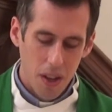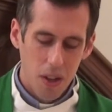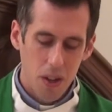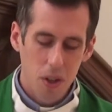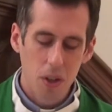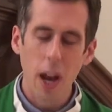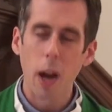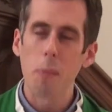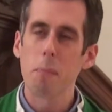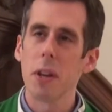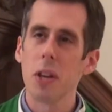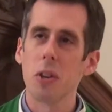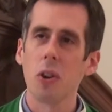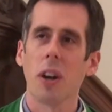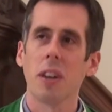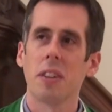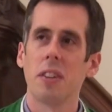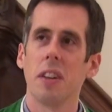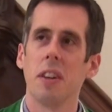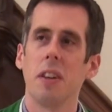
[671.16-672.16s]
Do not be
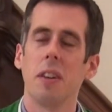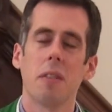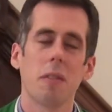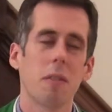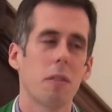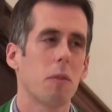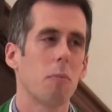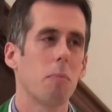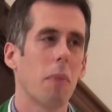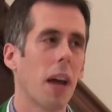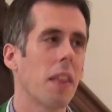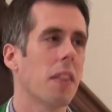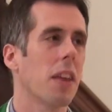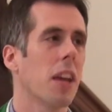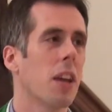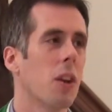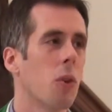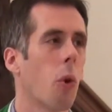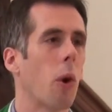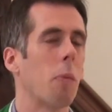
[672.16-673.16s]
daunted by
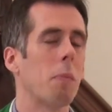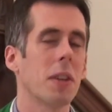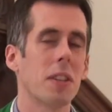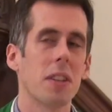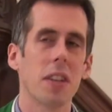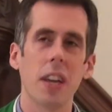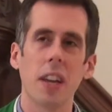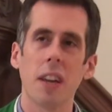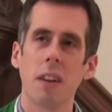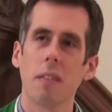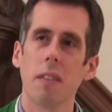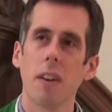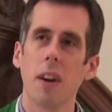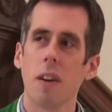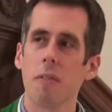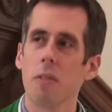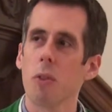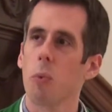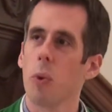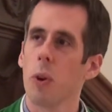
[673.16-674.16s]
the enormity
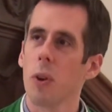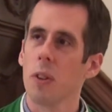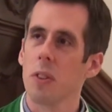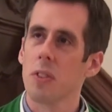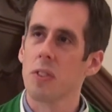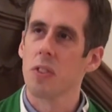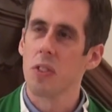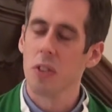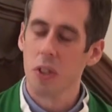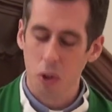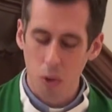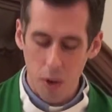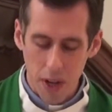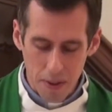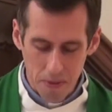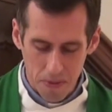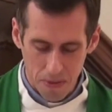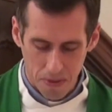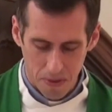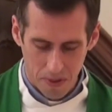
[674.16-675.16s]
of the world's
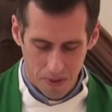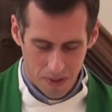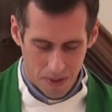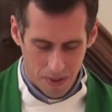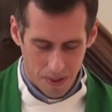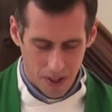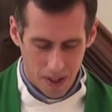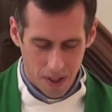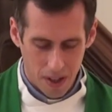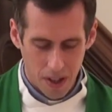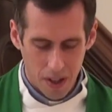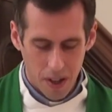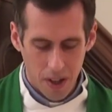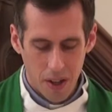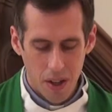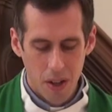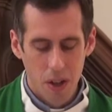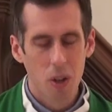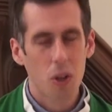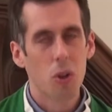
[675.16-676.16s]
grief.
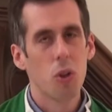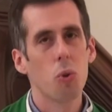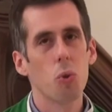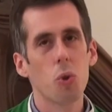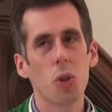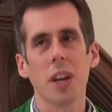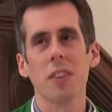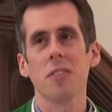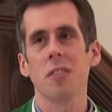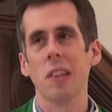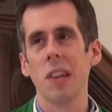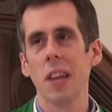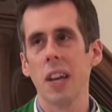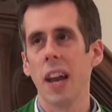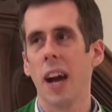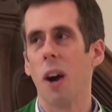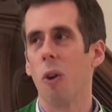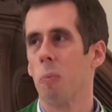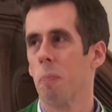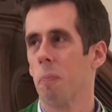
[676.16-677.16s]
Do justly
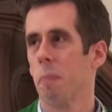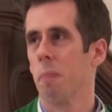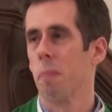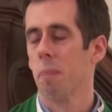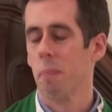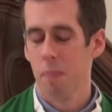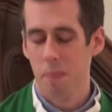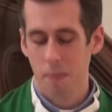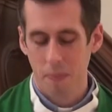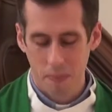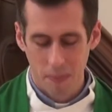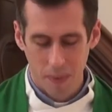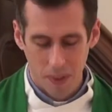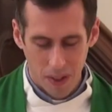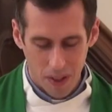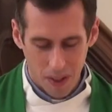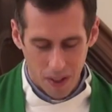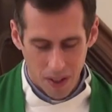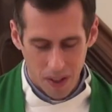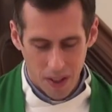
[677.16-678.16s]
now.
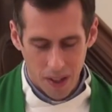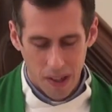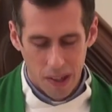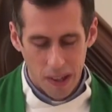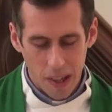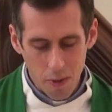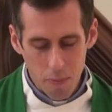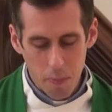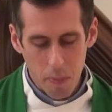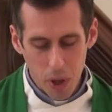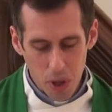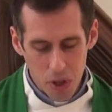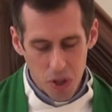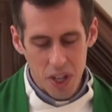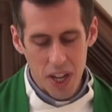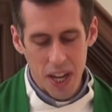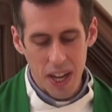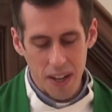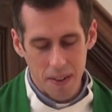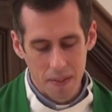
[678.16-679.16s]
Love
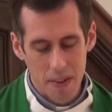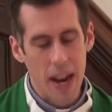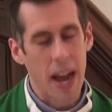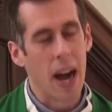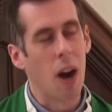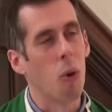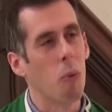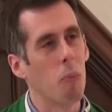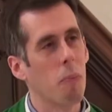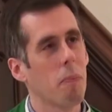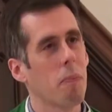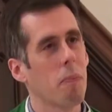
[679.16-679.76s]
mercy now.